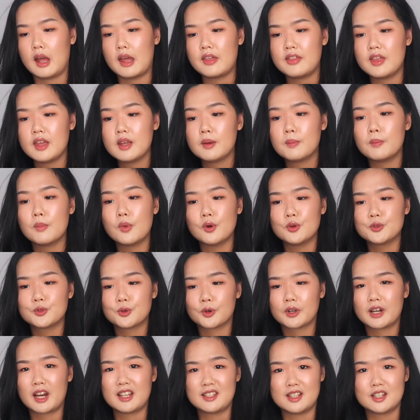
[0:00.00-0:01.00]
I think most
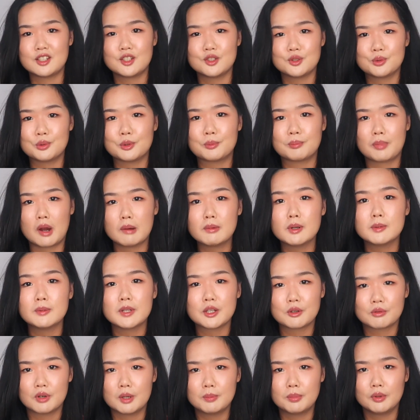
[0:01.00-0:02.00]
organizations would
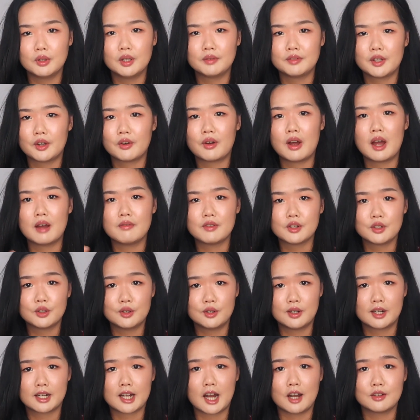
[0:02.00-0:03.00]
probably cripple if they don't have a
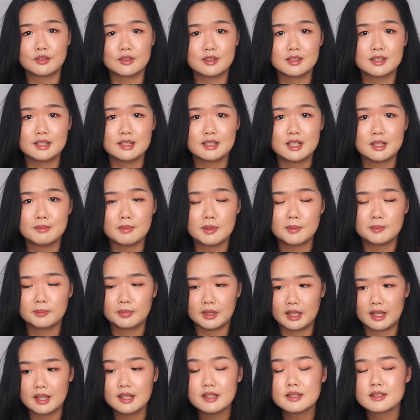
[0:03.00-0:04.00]
good accountancy team in
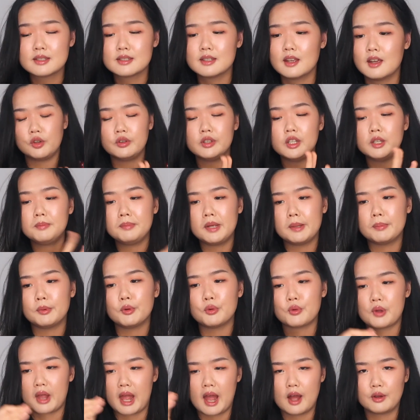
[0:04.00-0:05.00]
place. You need
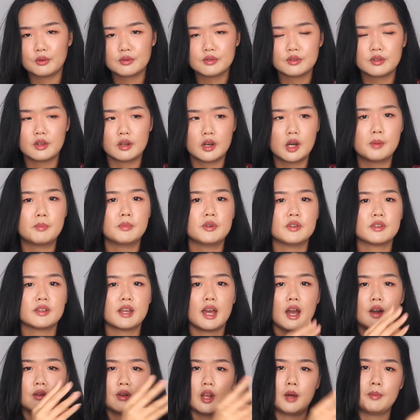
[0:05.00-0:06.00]
people who count the numbers,
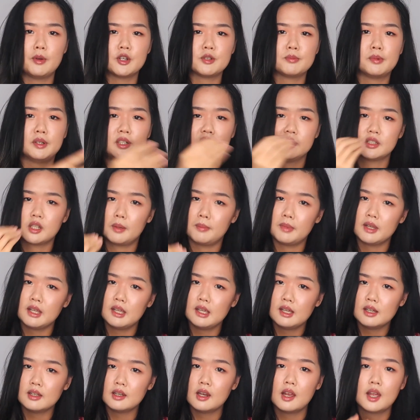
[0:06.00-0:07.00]
count how much money is coming
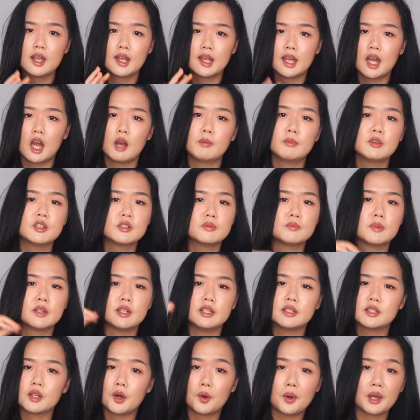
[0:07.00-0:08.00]
in, how much
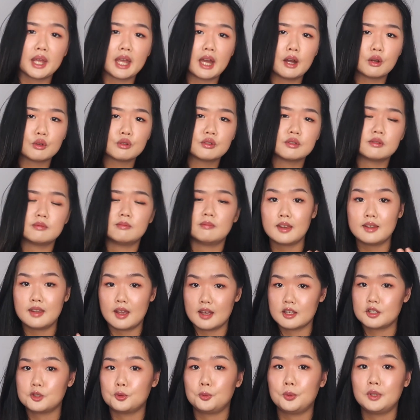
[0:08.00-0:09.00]
money is going out. And
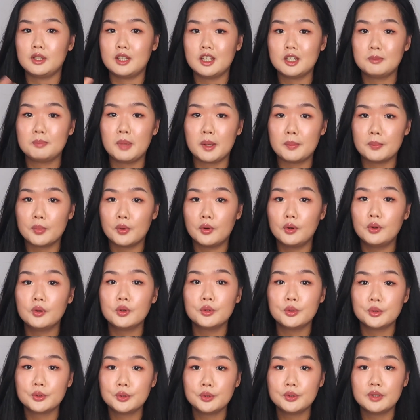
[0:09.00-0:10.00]
yes, we need people
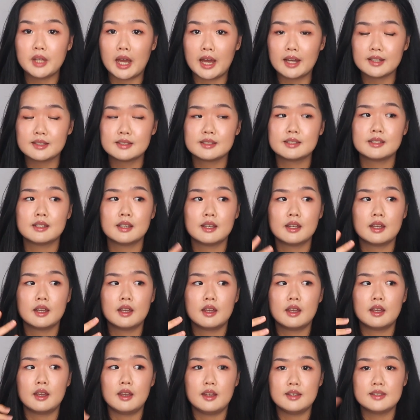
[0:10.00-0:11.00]
who do that.
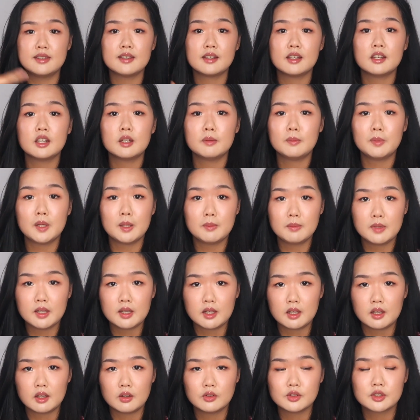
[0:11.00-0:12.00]
Is it going to be
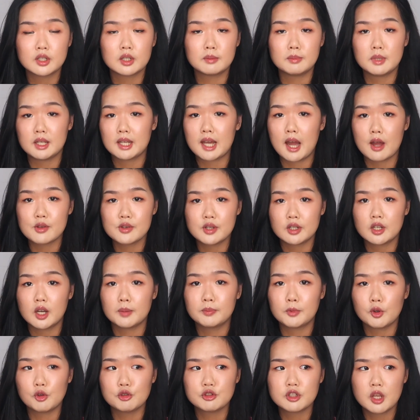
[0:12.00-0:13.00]
me who's going to be counting
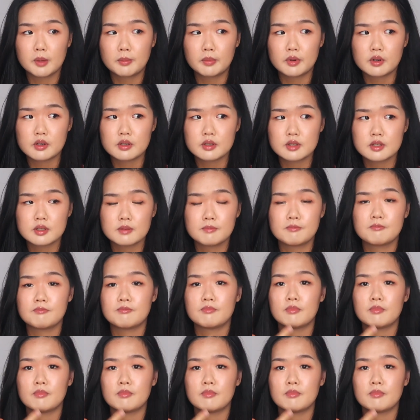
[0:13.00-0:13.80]
up those numbers?